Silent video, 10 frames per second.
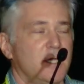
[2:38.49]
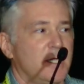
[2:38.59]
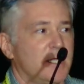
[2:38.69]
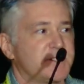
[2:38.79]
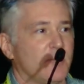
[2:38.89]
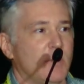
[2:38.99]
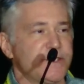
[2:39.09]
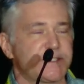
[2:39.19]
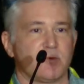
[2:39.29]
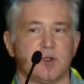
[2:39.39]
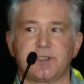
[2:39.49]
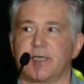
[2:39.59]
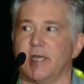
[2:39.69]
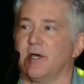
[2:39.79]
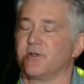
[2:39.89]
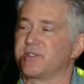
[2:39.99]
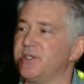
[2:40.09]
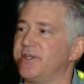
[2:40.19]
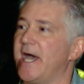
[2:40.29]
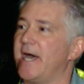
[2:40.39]
And so once I kind of
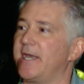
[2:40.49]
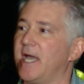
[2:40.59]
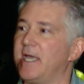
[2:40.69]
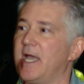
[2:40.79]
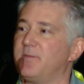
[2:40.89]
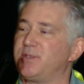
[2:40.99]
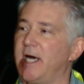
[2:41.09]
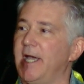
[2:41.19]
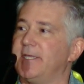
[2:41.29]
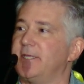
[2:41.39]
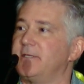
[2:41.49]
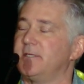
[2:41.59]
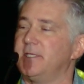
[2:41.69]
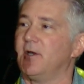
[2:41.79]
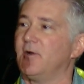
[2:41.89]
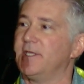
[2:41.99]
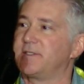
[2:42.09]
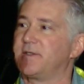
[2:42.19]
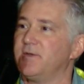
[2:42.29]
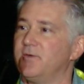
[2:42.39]
understood that, I applied it,
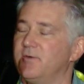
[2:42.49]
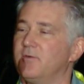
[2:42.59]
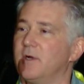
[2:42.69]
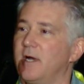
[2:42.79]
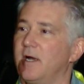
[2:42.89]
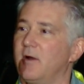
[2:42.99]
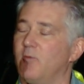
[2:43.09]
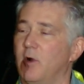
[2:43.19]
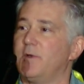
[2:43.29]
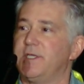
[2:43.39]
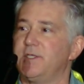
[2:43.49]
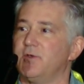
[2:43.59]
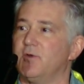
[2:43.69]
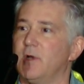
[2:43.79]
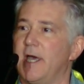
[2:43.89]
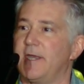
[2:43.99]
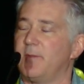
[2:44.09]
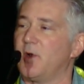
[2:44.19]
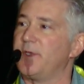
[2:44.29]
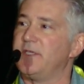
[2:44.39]
into what we do at
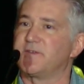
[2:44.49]
MLB.